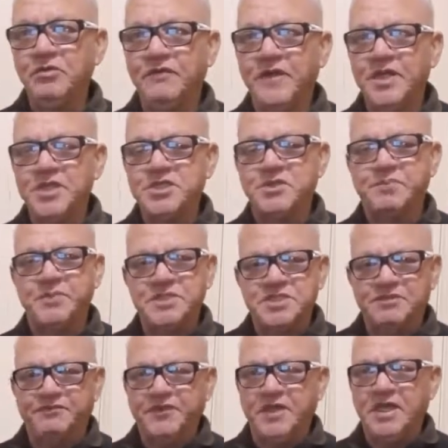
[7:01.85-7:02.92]
very
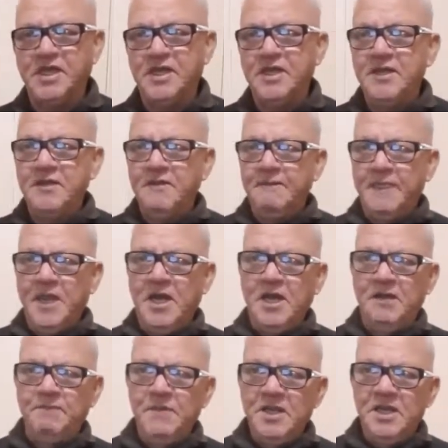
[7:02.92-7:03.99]
specifically.
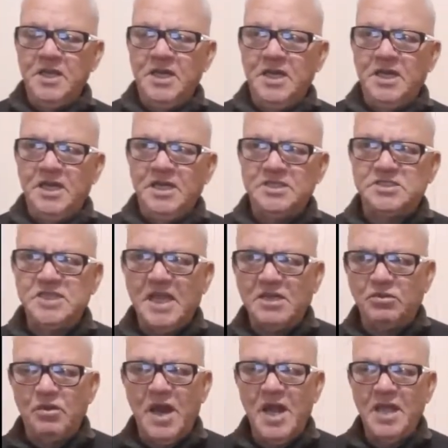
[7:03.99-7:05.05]
Uh, uh,
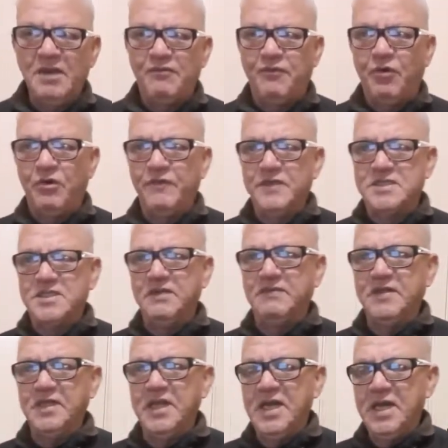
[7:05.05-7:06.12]
Zechariah 4 verse
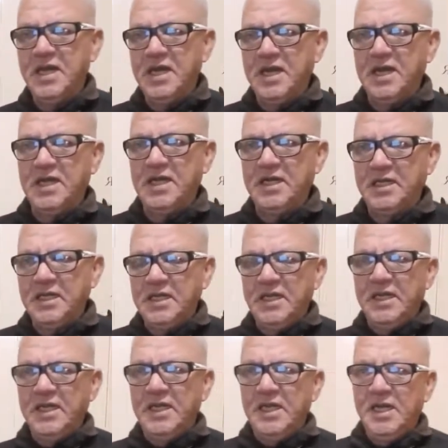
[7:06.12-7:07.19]
7, uh,
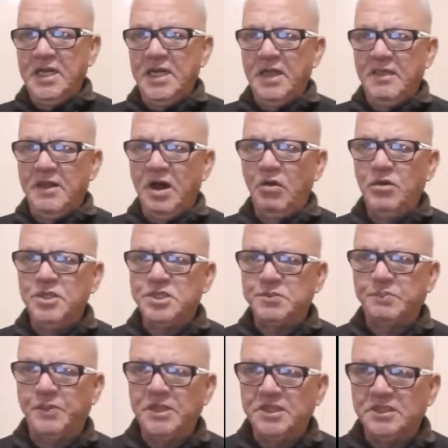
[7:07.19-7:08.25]
the Holy
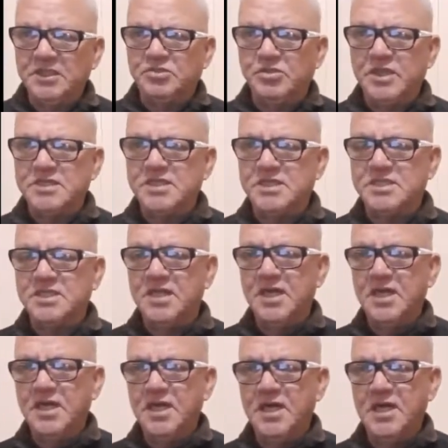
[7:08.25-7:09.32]
Spirit addresses
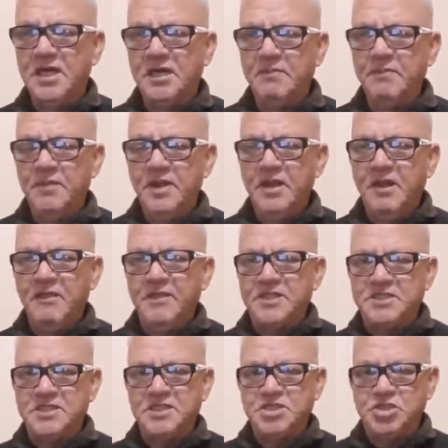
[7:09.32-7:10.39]
uh, the
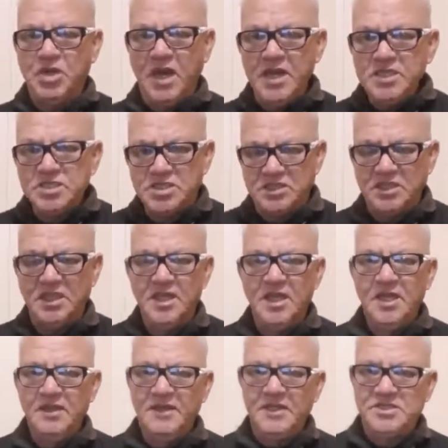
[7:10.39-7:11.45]
situation
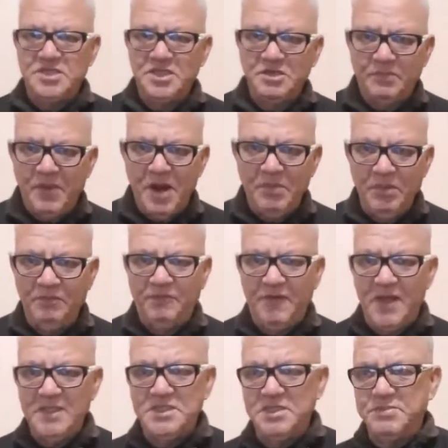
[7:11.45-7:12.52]
that Zerubbabel
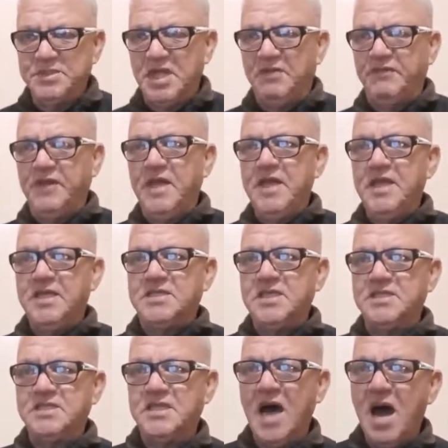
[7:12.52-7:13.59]
finds himself in. It
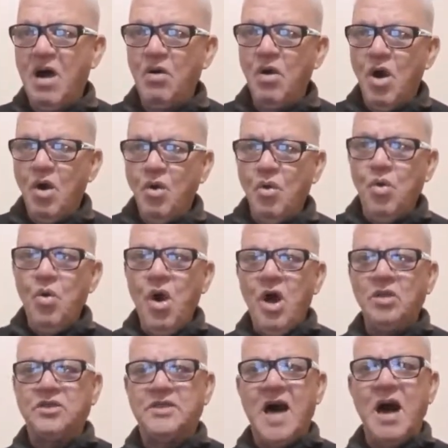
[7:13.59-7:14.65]
says, Thou, who
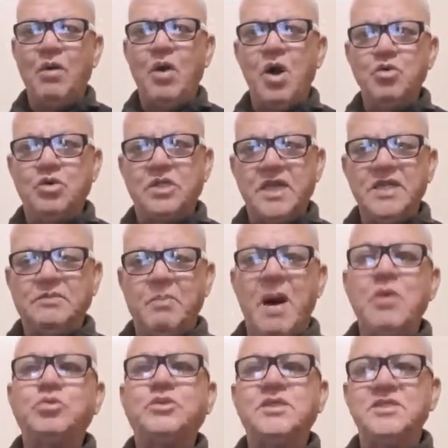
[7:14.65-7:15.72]
art thou, O great
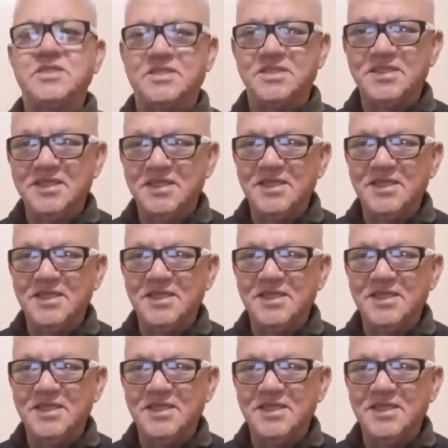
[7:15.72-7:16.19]
mountains?